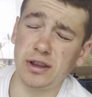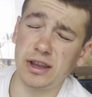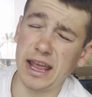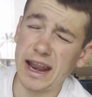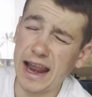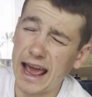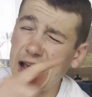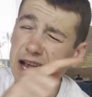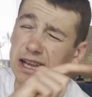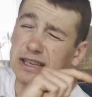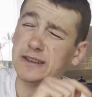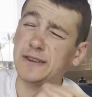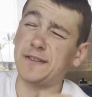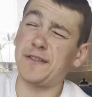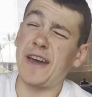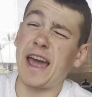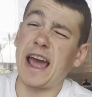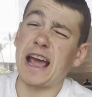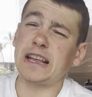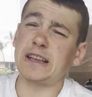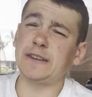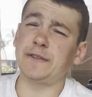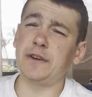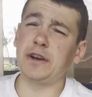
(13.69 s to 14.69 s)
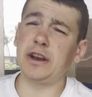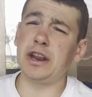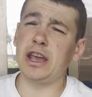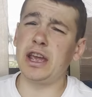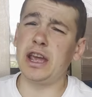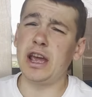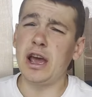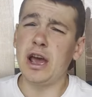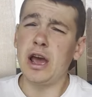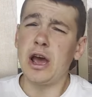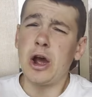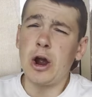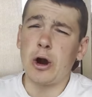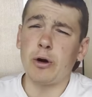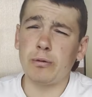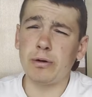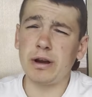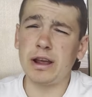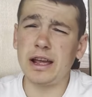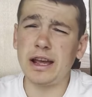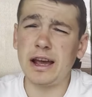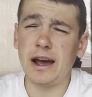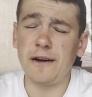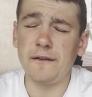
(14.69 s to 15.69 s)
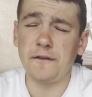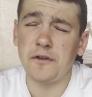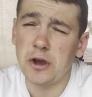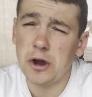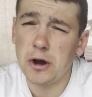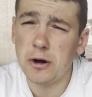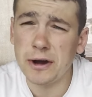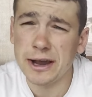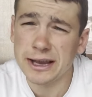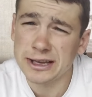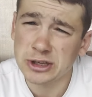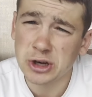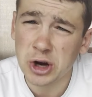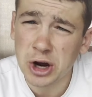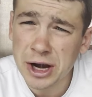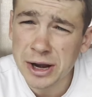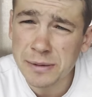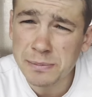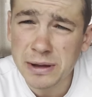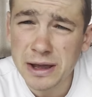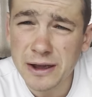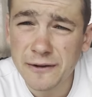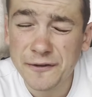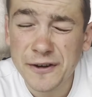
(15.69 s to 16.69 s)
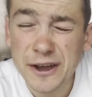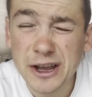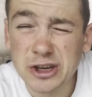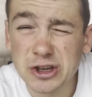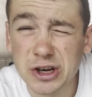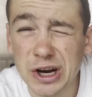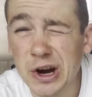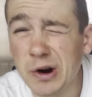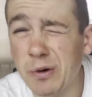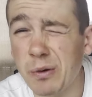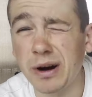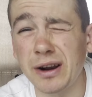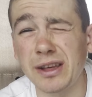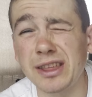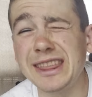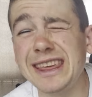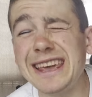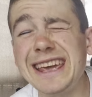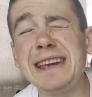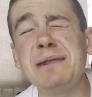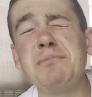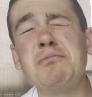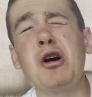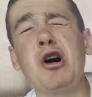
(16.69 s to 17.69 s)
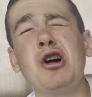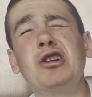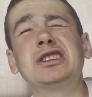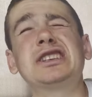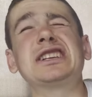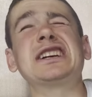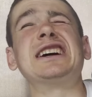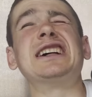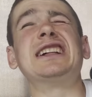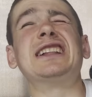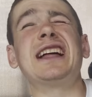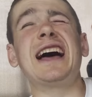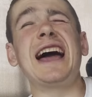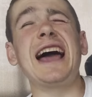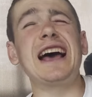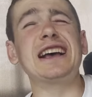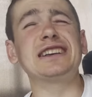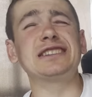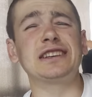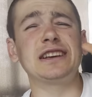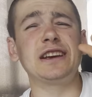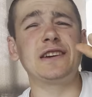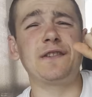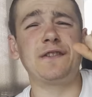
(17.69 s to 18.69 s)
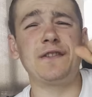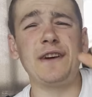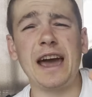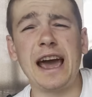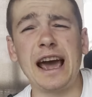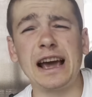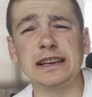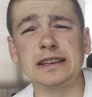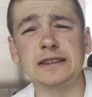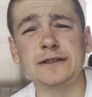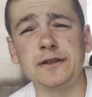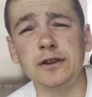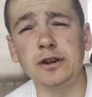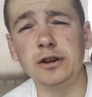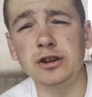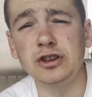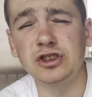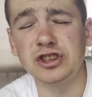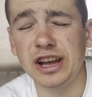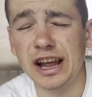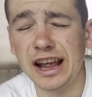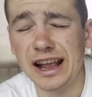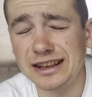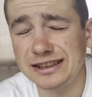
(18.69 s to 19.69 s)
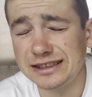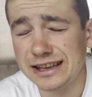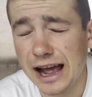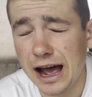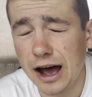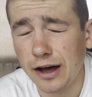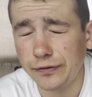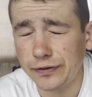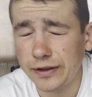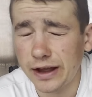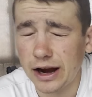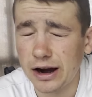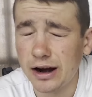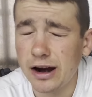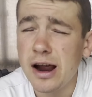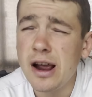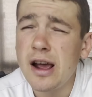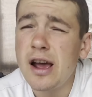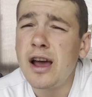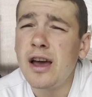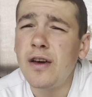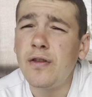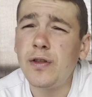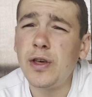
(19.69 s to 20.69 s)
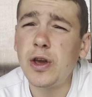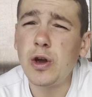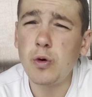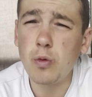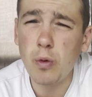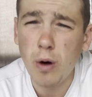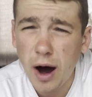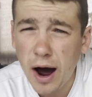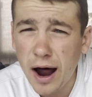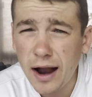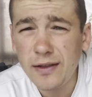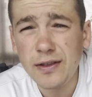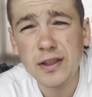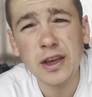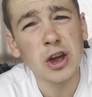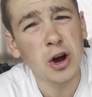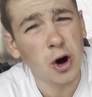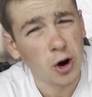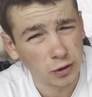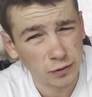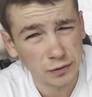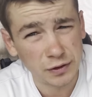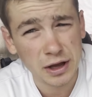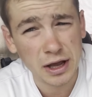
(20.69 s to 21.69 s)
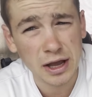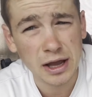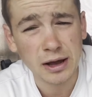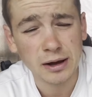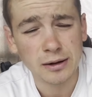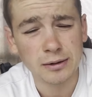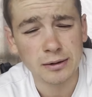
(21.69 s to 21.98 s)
Today's fast foodie review is going to be featuring one of the most classic fast food chains out there, the one, the only,